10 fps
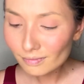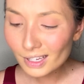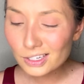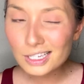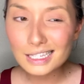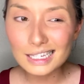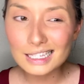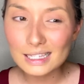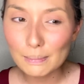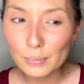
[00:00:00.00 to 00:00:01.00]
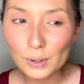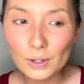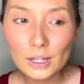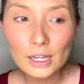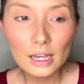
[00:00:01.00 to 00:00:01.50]
just because it's
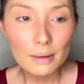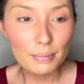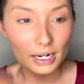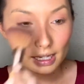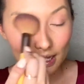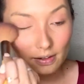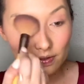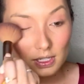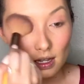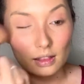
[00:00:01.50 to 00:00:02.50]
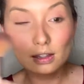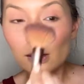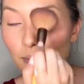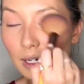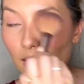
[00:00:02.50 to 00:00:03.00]
simple, but it gives a little
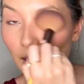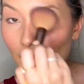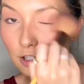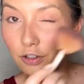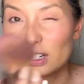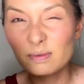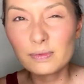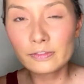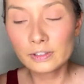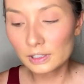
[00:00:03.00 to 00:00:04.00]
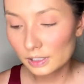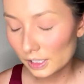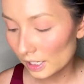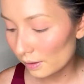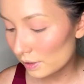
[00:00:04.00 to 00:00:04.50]
bit of extra oomph, you
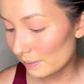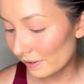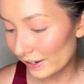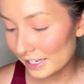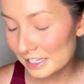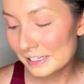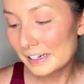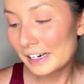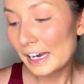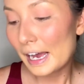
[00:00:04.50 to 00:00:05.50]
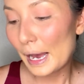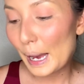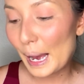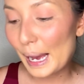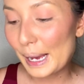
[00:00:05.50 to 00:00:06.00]
know, to my face.
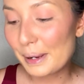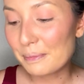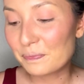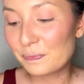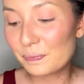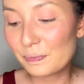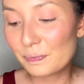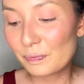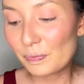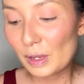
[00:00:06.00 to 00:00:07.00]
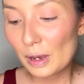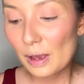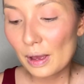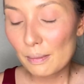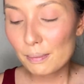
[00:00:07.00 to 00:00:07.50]
Um,
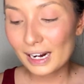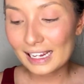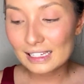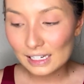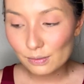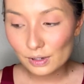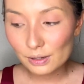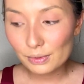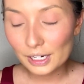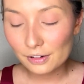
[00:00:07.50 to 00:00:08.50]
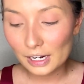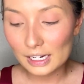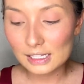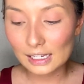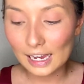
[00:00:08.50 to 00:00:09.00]
but I did want to
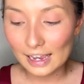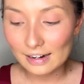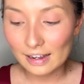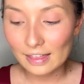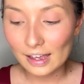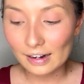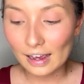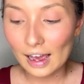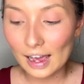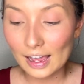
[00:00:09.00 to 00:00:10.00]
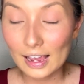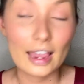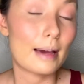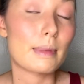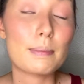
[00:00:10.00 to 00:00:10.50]
reiterate again that I
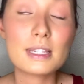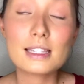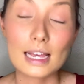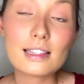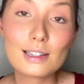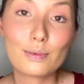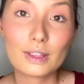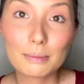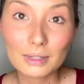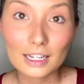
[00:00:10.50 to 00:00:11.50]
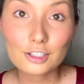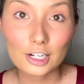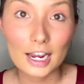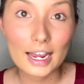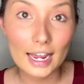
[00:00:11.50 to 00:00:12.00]
am obsessed with the blush.
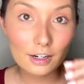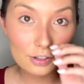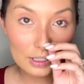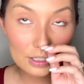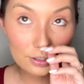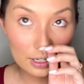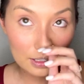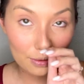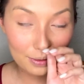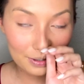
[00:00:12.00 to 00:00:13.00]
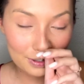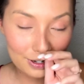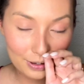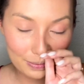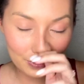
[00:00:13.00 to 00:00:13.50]
I actually just ordered
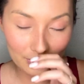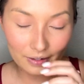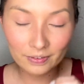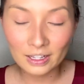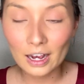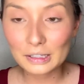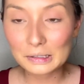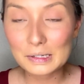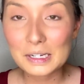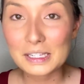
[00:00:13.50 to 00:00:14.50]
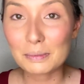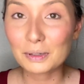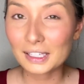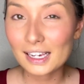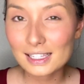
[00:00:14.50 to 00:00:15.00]
two more of the colors because I'm
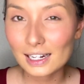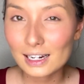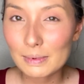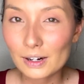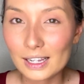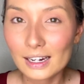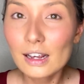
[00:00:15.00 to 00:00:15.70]
really excited about it.